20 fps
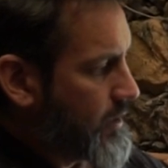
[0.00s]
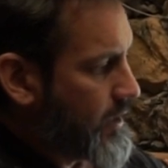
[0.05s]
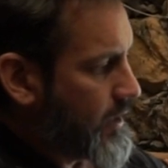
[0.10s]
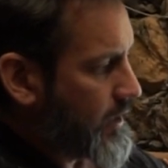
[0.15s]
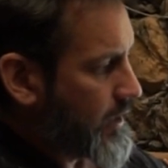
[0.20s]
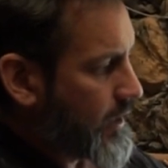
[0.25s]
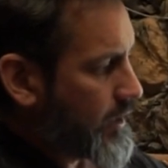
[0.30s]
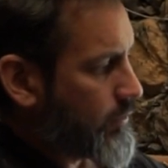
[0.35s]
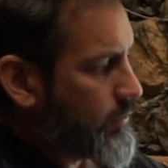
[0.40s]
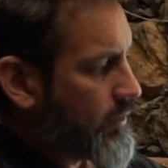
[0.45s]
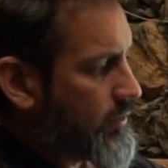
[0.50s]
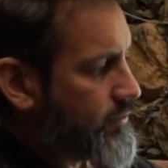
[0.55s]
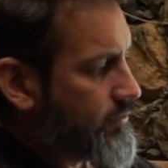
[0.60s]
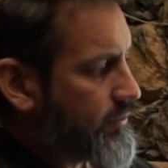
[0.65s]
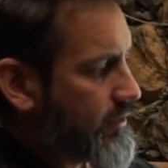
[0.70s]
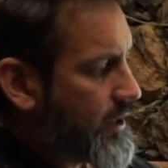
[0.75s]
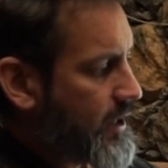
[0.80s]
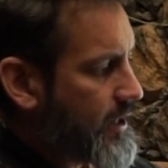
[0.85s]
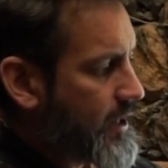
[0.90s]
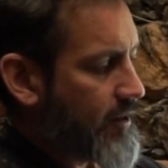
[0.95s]
And I don't want to
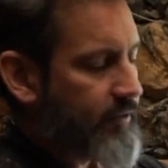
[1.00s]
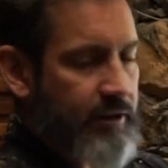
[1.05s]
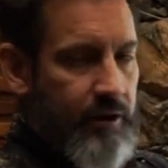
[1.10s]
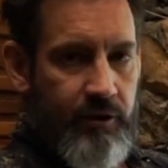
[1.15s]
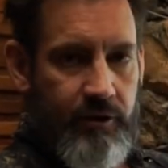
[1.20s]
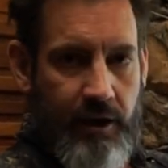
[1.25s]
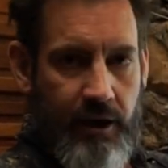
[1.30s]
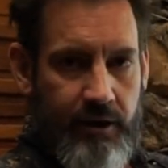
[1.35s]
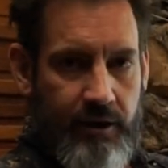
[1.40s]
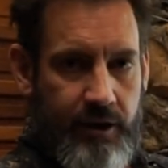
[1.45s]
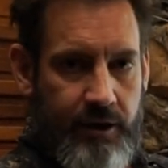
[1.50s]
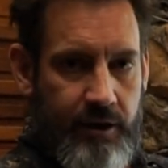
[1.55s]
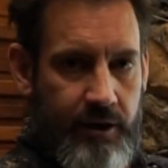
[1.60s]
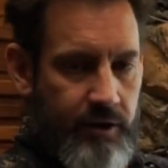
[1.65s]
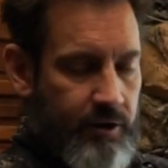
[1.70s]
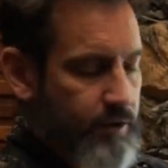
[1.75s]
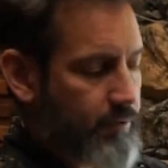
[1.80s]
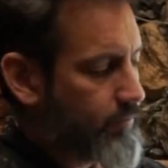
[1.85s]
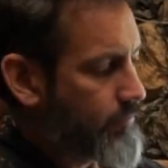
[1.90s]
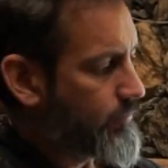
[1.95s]
forget and have it go down to
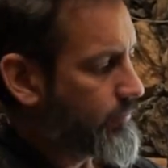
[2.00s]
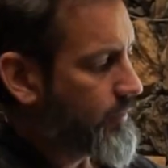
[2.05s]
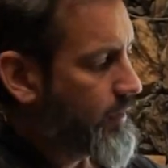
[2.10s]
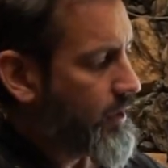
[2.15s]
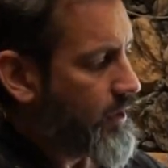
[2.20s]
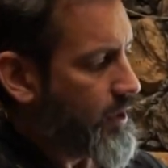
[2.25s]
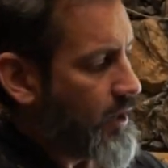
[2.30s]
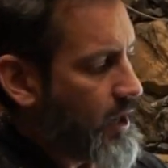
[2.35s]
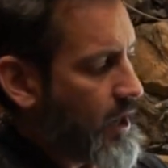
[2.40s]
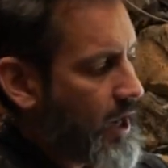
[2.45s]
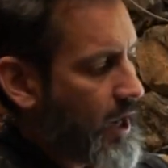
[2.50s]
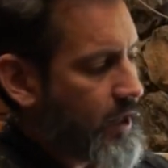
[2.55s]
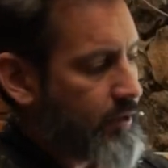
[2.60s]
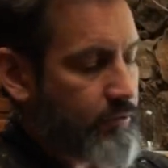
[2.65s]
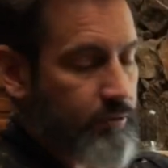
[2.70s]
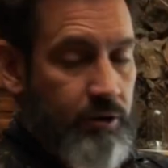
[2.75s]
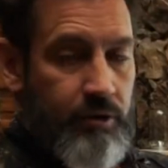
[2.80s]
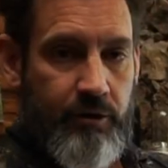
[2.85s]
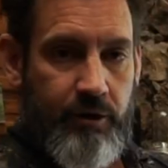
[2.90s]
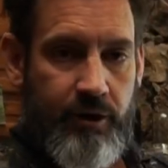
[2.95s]
here. A
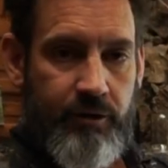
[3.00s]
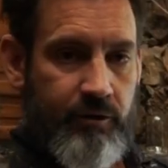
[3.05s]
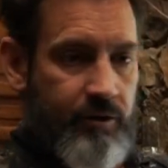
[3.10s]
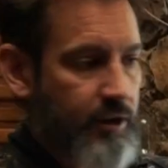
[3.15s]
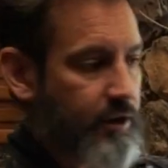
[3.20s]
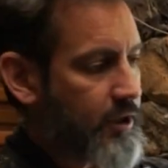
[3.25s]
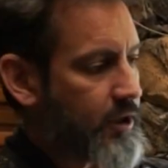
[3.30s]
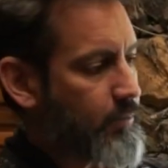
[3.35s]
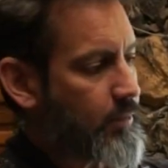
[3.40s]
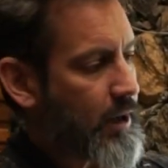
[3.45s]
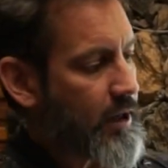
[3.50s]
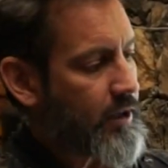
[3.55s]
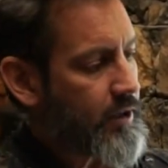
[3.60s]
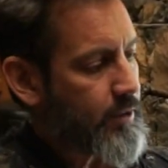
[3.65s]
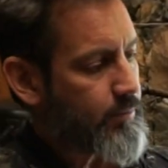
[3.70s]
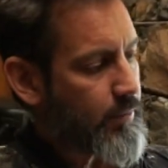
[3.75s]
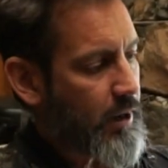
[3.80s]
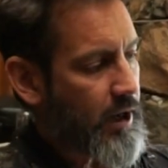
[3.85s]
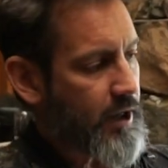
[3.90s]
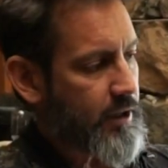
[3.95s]
root is going to come out of the
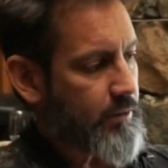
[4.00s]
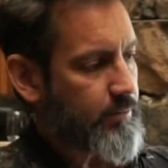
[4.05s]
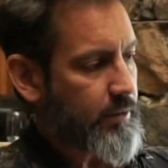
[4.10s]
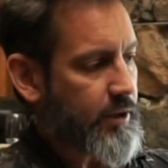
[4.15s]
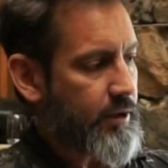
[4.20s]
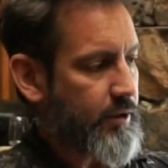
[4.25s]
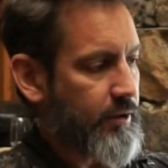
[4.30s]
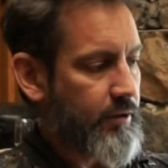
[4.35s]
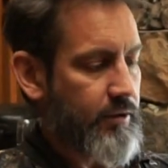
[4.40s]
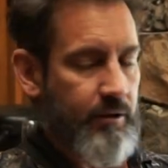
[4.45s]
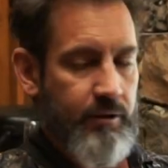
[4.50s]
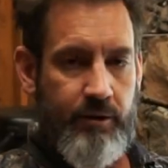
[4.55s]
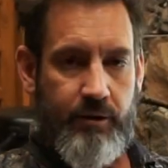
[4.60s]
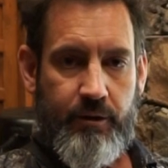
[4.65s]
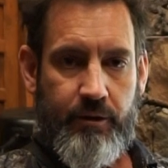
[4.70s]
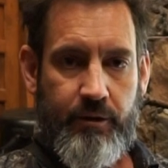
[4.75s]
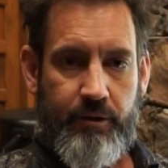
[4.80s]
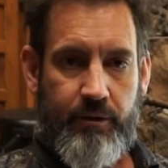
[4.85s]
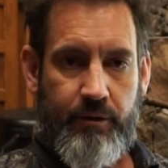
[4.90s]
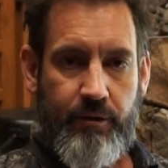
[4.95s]
bottom here.
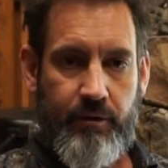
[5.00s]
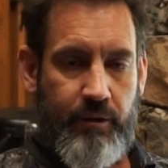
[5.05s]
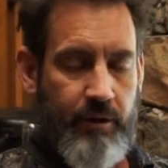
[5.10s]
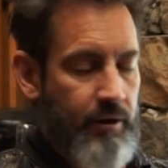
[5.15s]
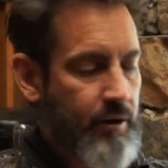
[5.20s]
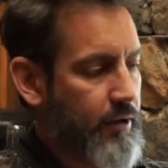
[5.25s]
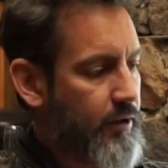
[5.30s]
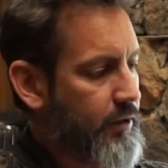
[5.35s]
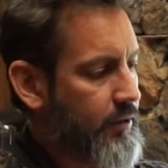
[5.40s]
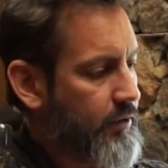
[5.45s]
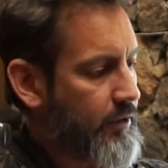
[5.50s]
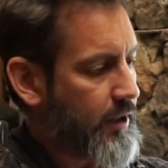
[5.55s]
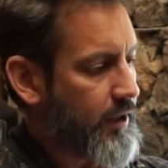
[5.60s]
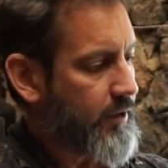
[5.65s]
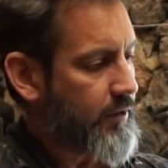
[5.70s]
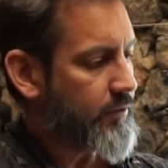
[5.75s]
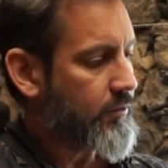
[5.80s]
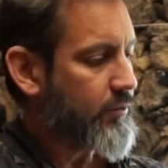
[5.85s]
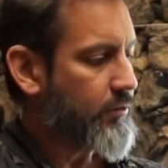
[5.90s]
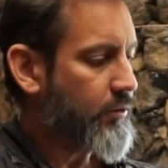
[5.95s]

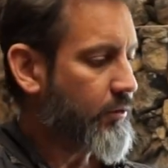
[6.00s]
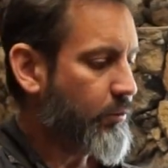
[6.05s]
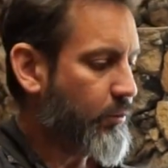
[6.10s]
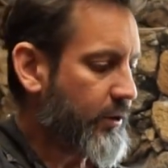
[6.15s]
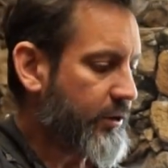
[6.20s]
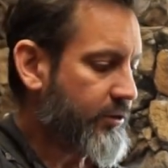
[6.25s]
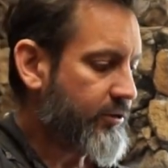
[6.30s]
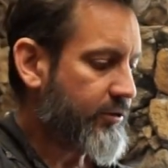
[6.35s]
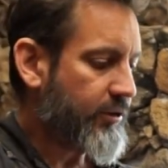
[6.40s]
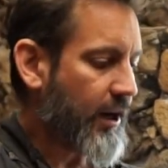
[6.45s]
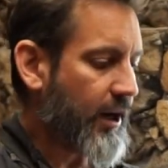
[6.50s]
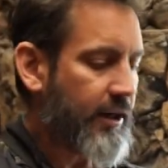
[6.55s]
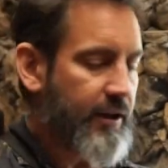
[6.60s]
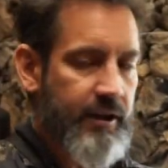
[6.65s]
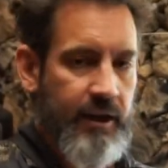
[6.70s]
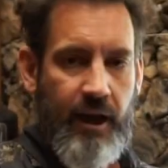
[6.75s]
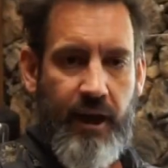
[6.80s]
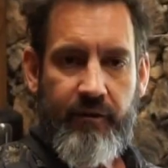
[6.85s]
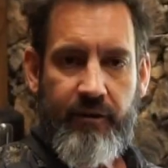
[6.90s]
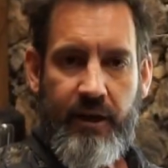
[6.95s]
Now, which side of
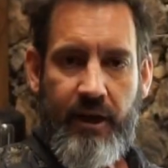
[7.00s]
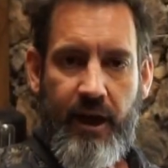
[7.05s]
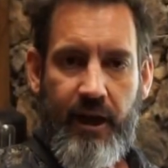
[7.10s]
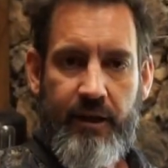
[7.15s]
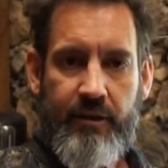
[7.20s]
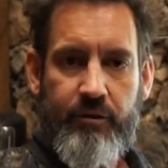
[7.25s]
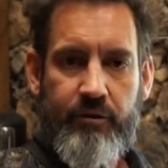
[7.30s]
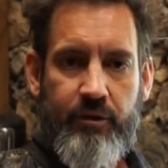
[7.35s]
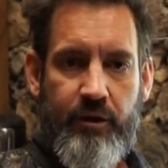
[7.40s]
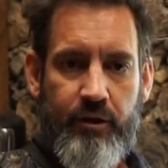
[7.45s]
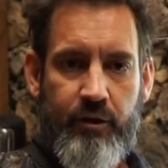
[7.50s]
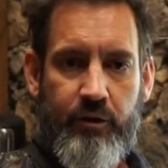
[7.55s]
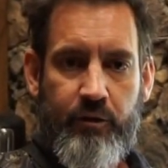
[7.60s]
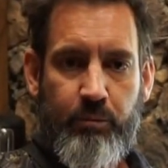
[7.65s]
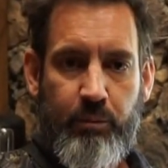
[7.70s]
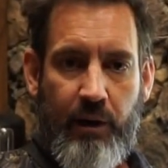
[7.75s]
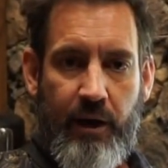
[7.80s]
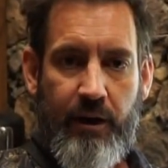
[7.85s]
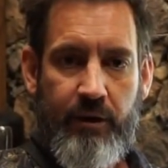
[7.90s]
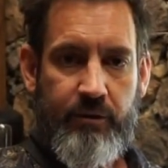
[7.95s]
the avocado is going to
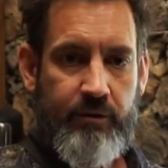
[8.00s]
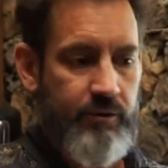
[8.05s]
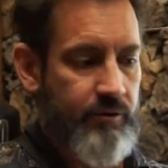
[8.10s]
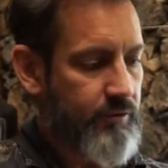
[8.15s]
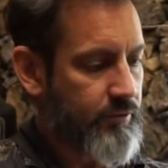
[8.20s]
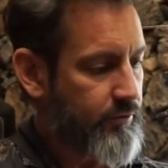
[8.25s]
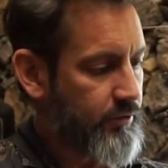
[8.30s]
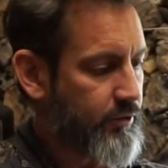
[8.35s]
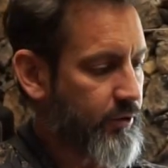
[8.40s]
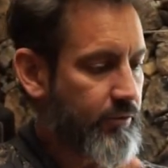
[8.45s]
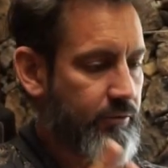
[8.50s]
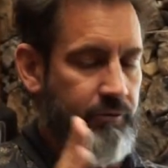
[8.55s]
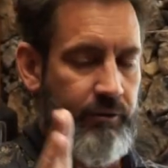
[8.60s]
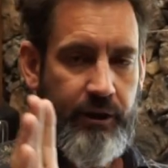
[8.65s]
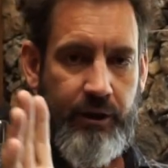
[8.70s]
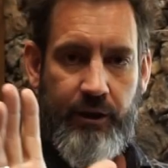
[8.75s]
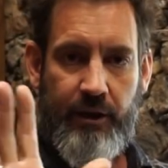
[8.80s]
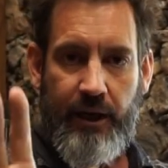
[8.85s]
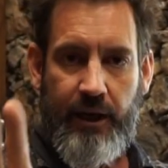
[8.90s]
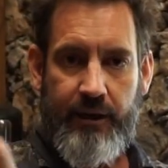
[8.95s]
sprout, you'll
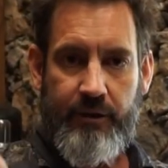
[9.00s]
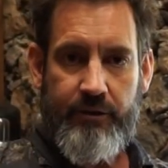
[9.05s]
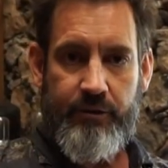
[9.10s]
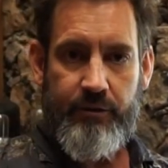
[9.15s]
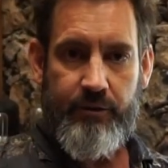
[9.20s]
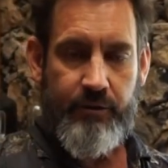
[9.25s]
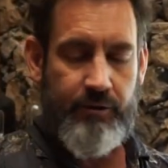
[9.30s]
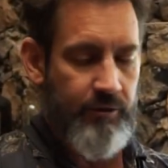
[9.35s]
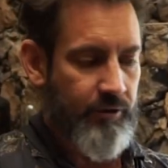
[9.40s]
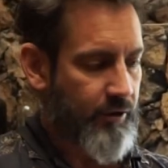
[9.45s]
figure out.